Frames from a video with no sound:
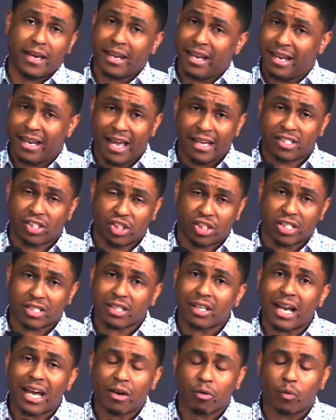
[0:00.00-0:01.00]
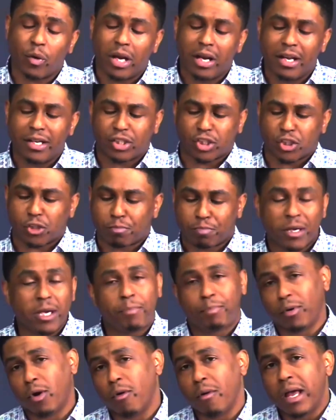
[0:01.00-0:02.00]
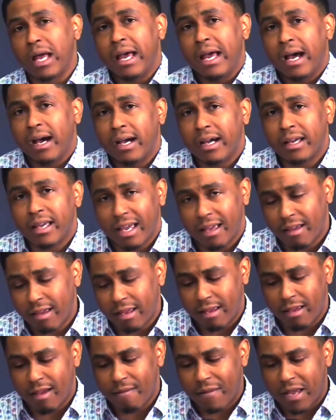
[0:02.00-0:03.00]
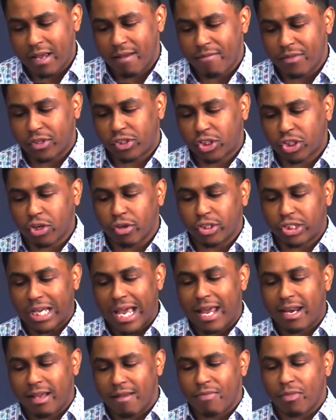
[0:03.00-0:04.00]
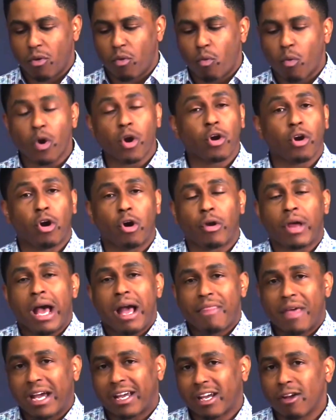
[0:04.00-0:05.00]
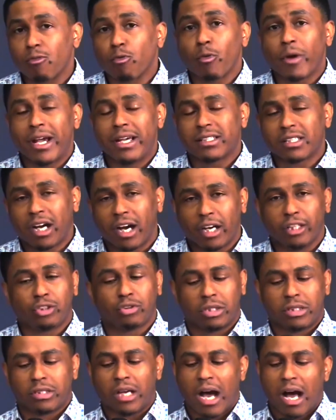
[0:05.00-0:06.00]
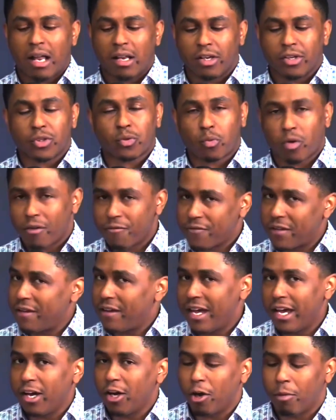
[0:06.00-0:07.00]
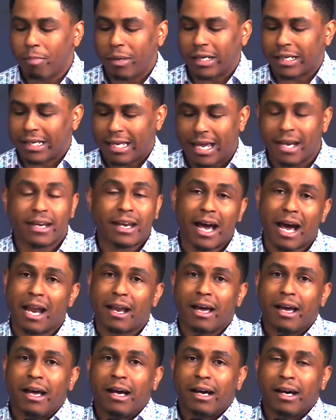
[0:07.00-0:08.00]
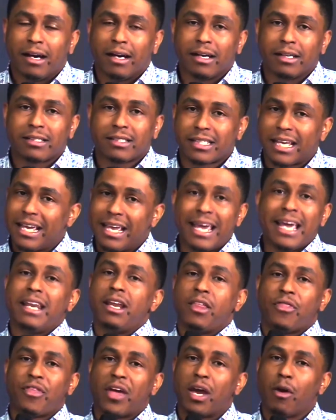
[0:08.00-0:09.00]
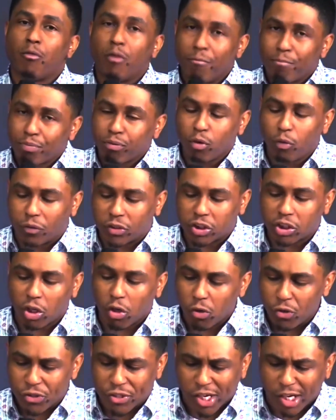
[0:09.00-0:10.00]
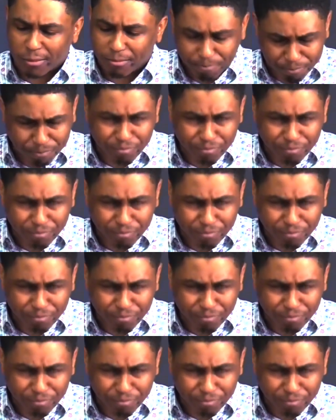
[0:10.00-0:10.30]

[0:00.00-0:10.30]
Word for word: And, and that's just like religious people uh, in, in, the church and in the world that can raise $100 worth of hell but cannot uh, say anything when proof shows up.